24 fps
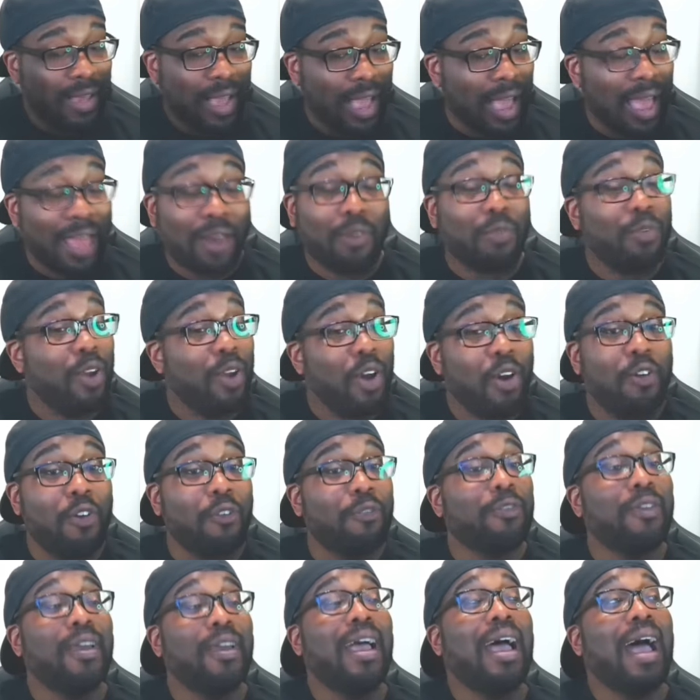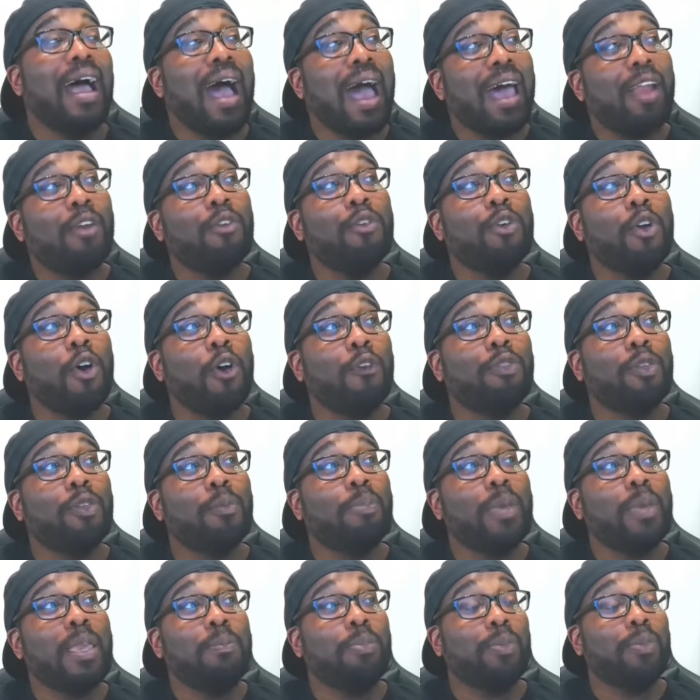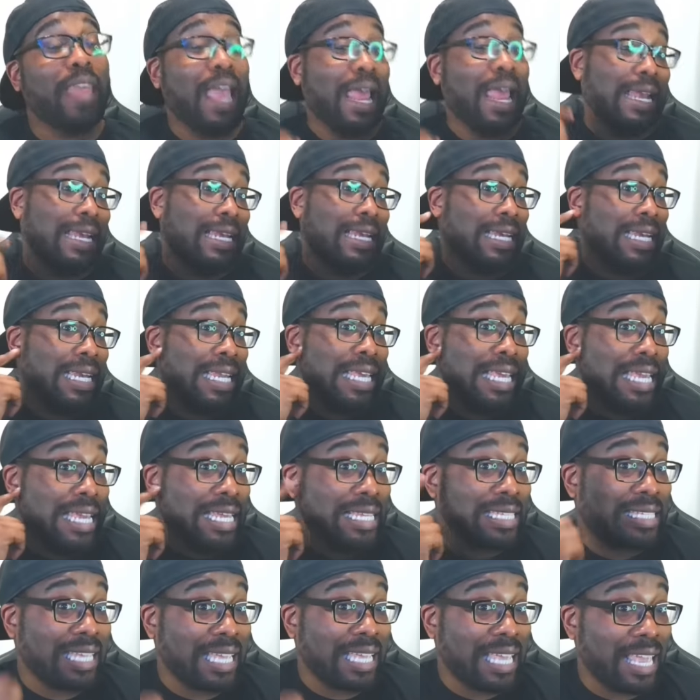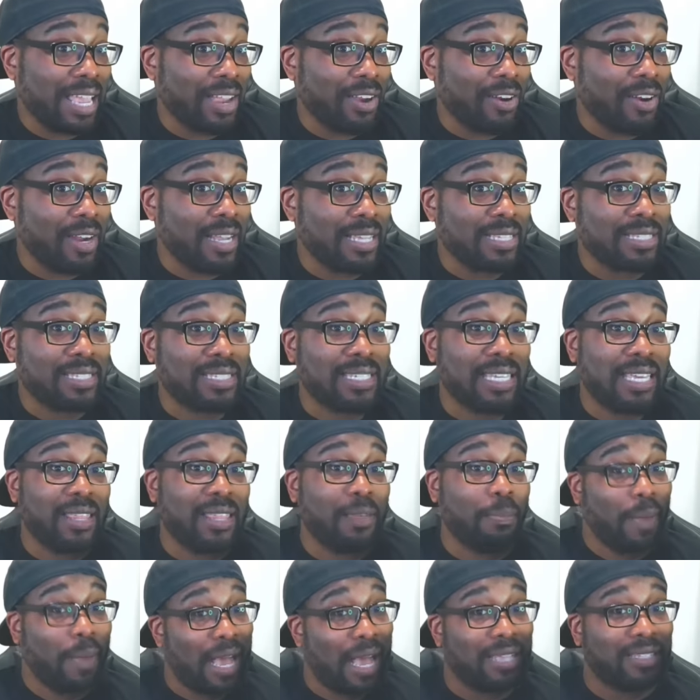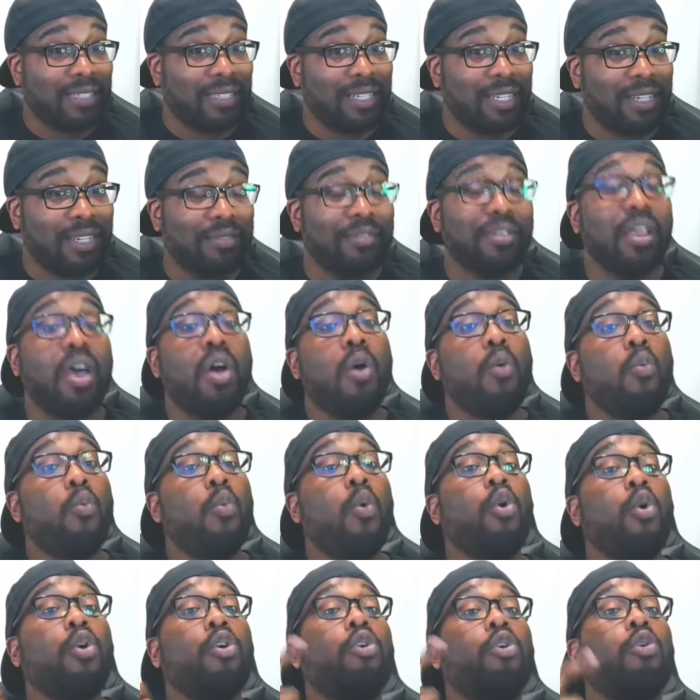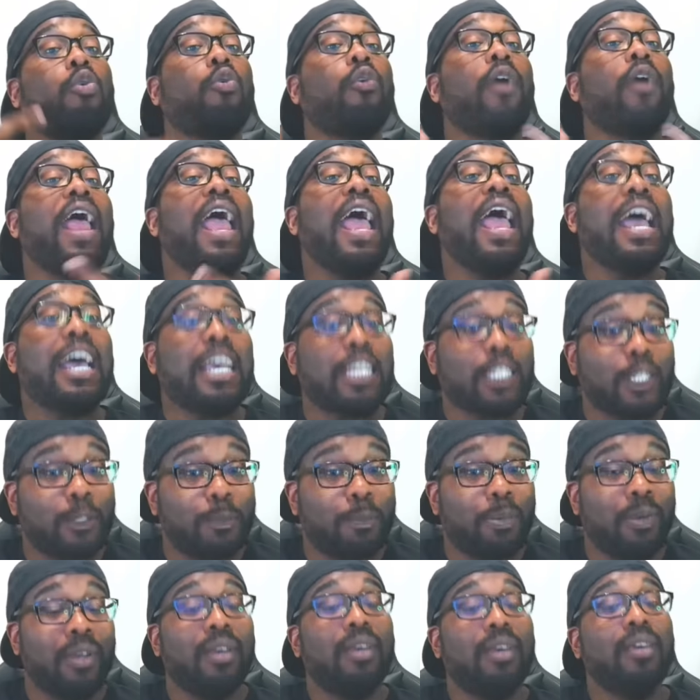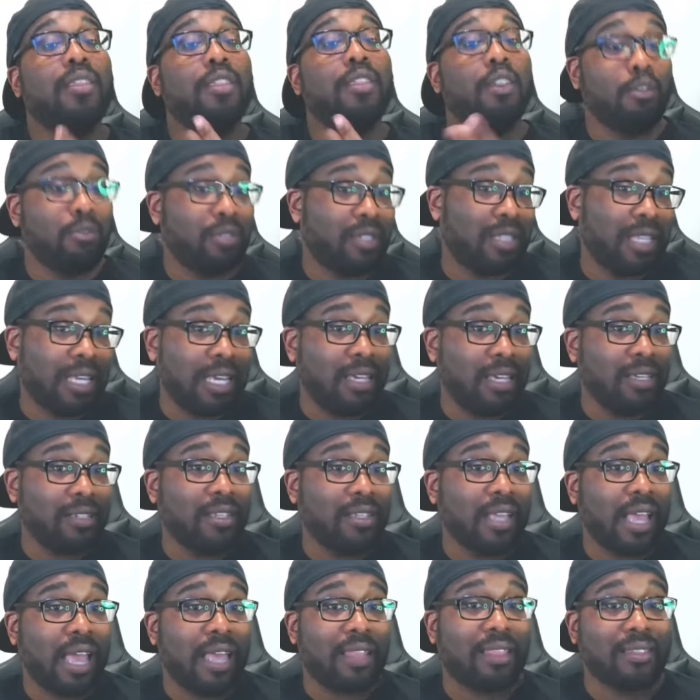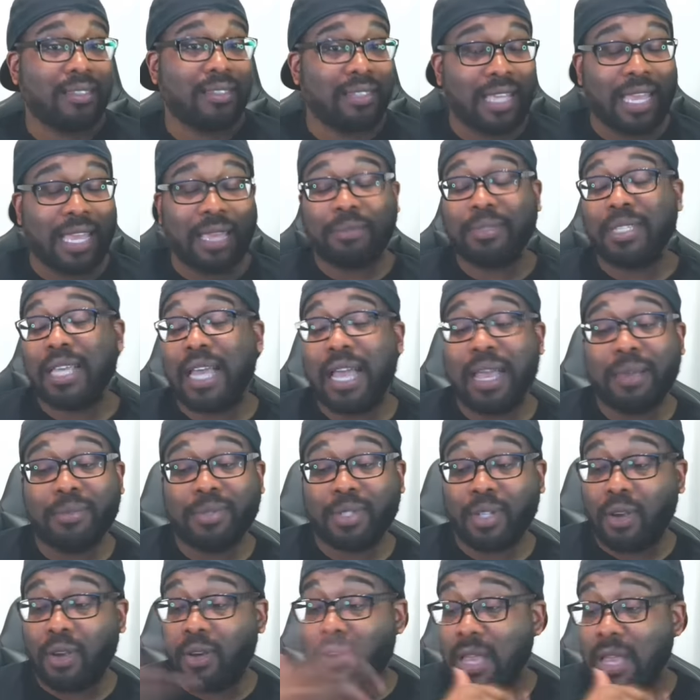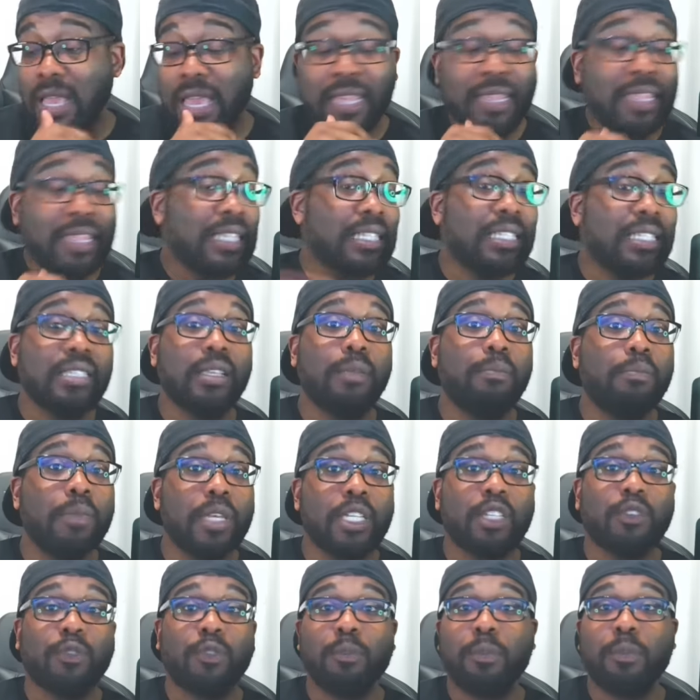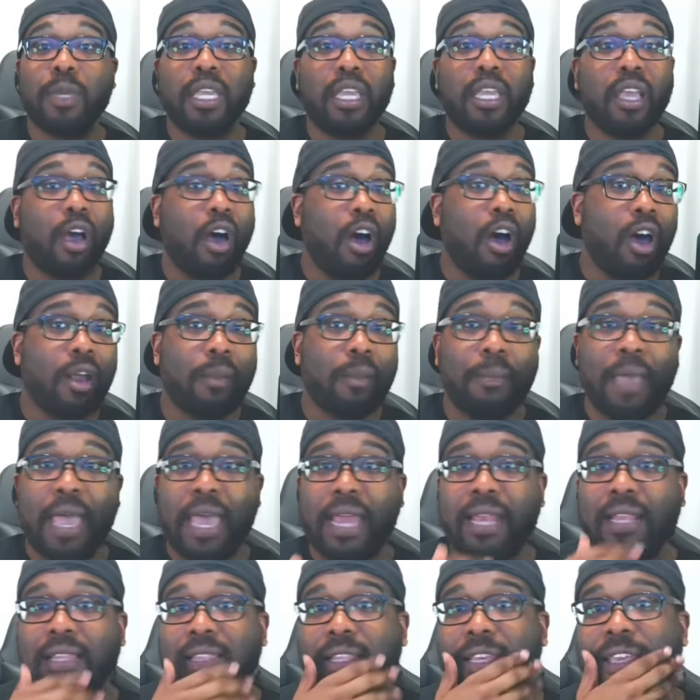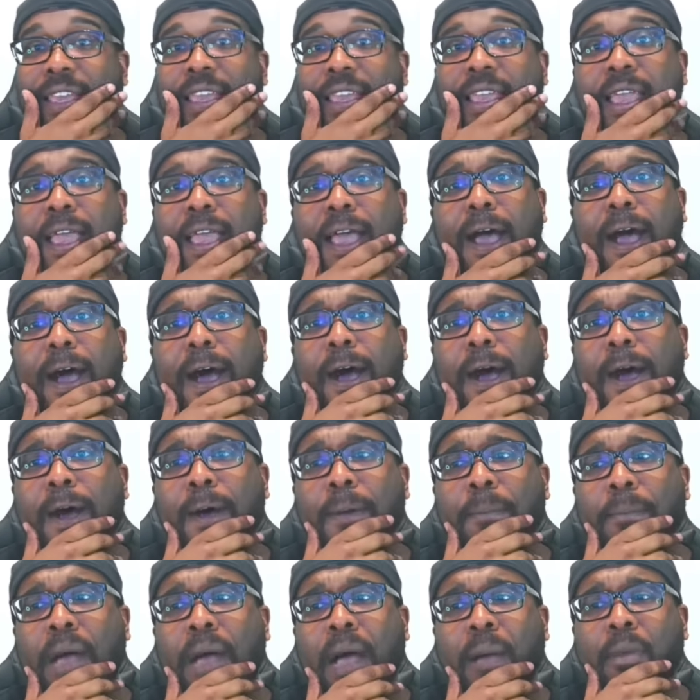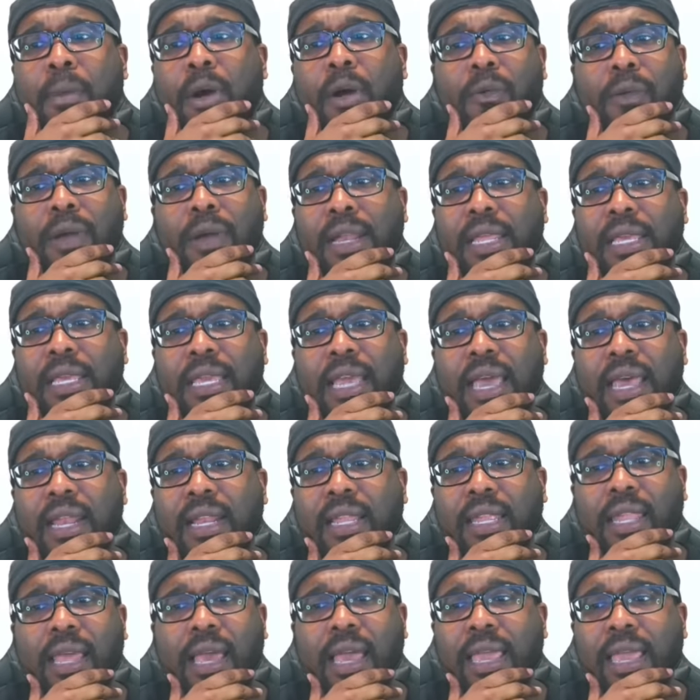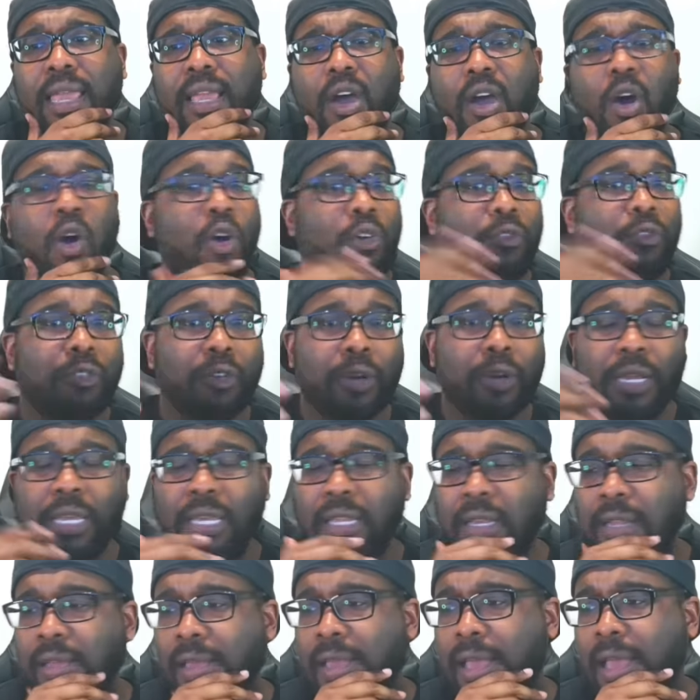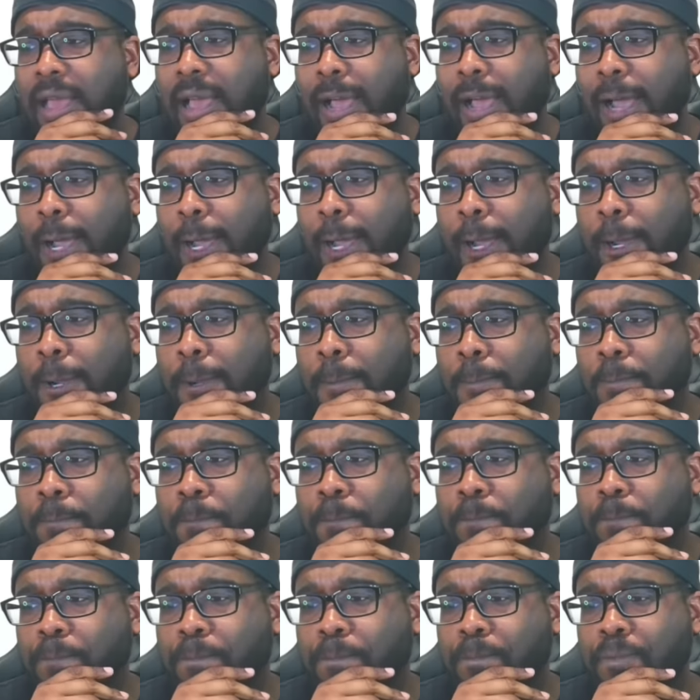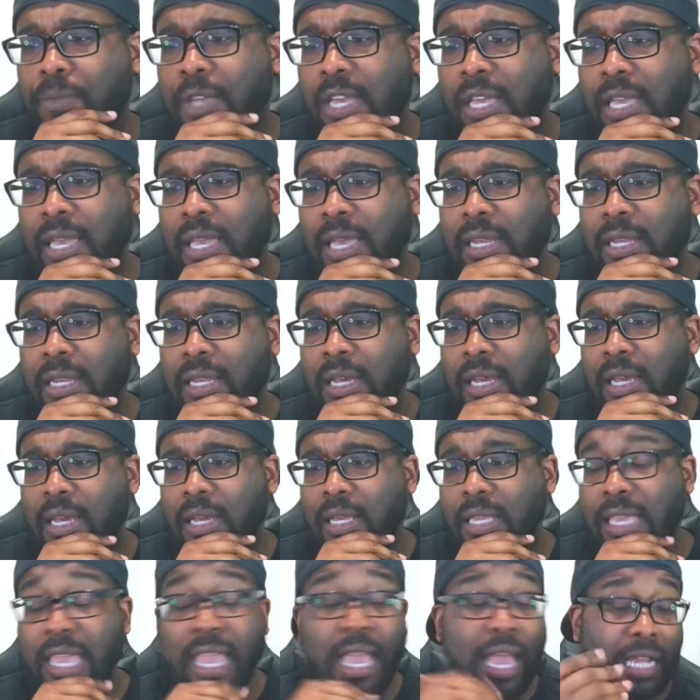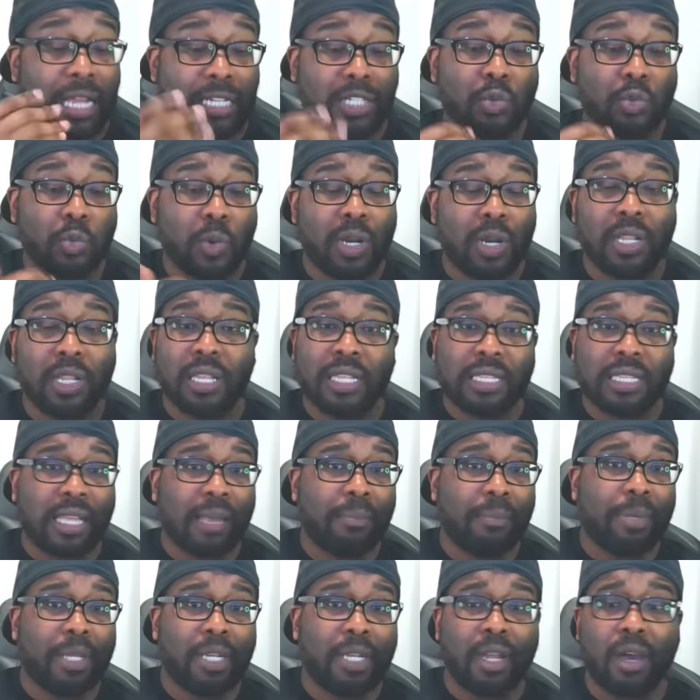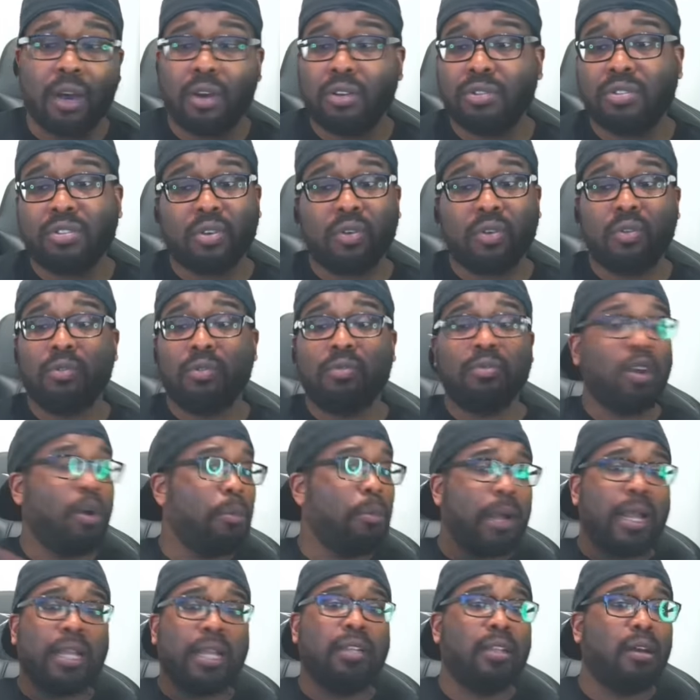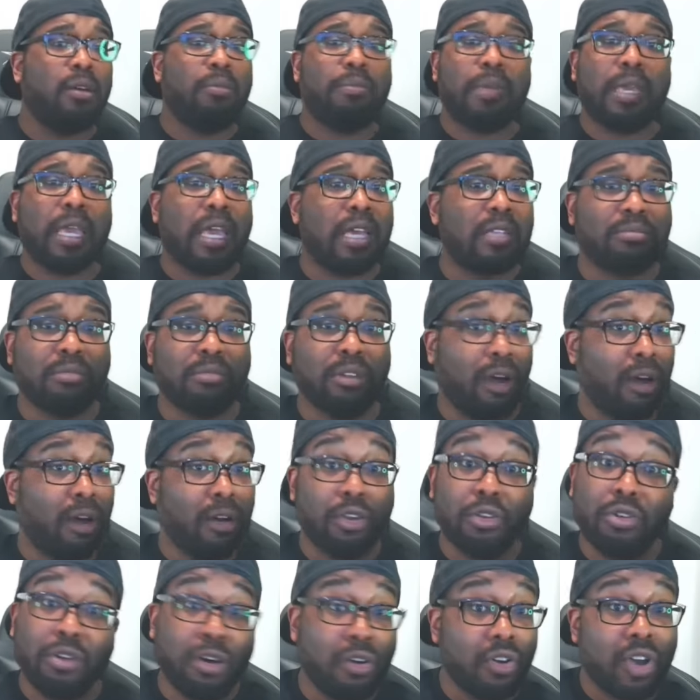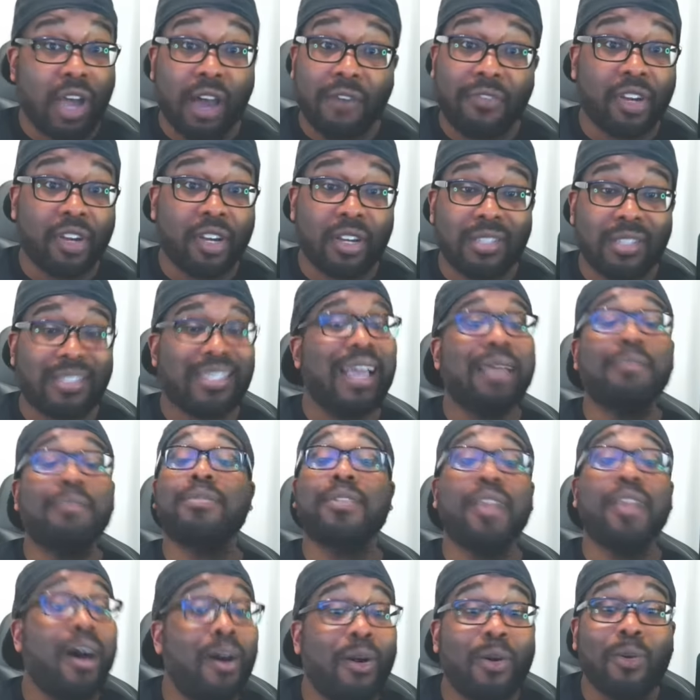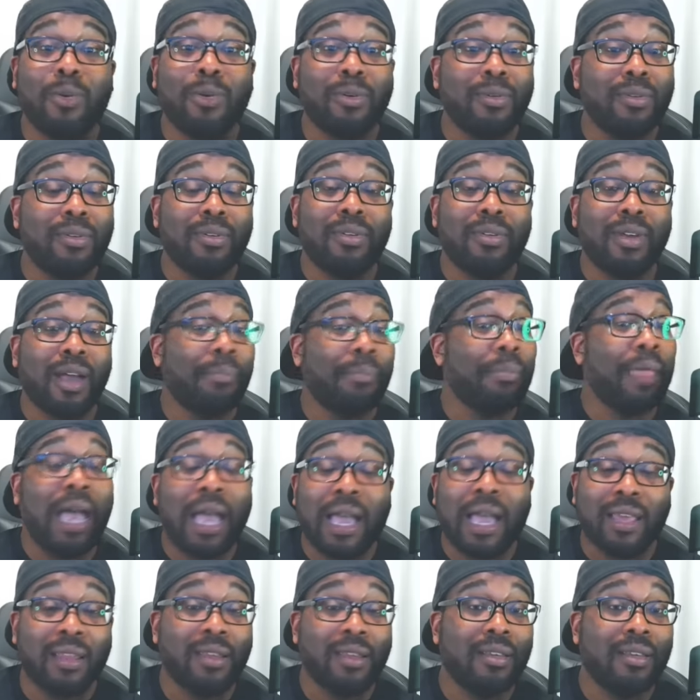I don't know if I don't know if the people that need to hear and see the positives will grasp those things at the same time. So this is a miss for me automatically. Um, I'm already kind of like over it. Um, and uh, yeah, I just wanted to let that be known so nobody don't be asking me, "Are you gonna cover good time?" No, I'm not.